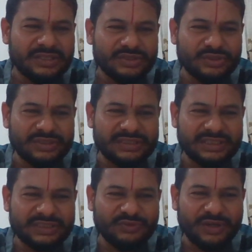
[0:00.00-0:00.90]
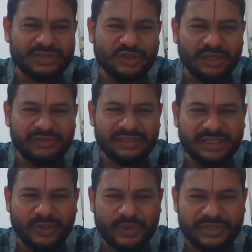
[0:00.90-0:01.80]
So this is for solving
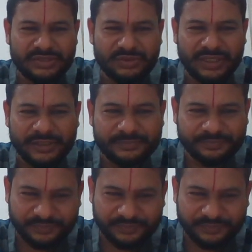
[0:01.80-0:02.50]
the equations. Okay.